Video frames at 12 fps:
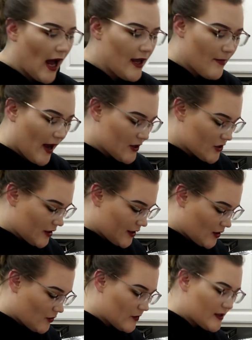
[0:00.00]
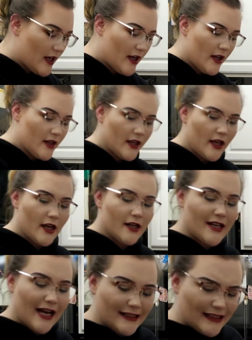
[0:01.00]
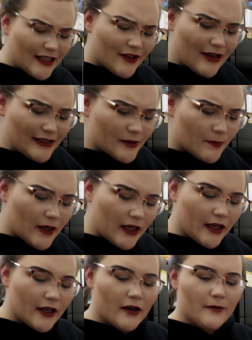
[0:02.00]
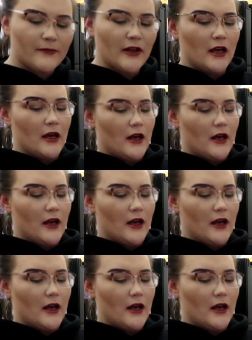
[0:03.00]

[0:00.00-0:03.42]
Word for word: I am actually using the Nestle recipe recipe here.